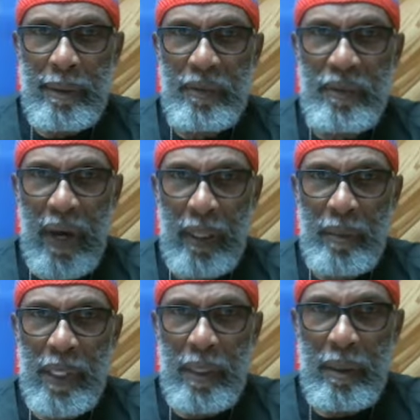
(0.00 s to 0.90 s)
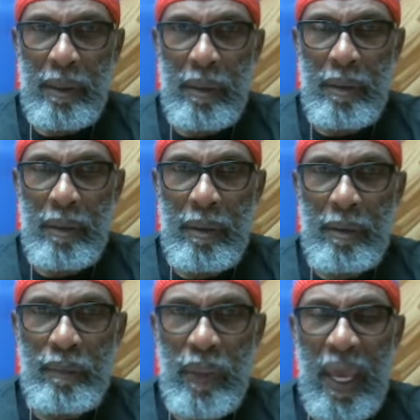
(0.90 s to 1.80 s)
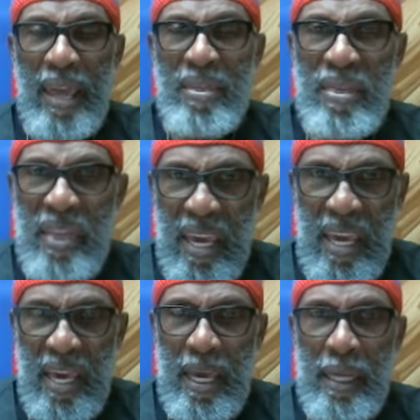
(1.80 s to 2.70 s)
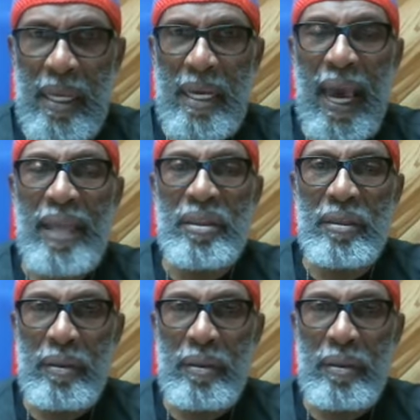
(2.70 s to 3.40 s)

You follow me? And then he got,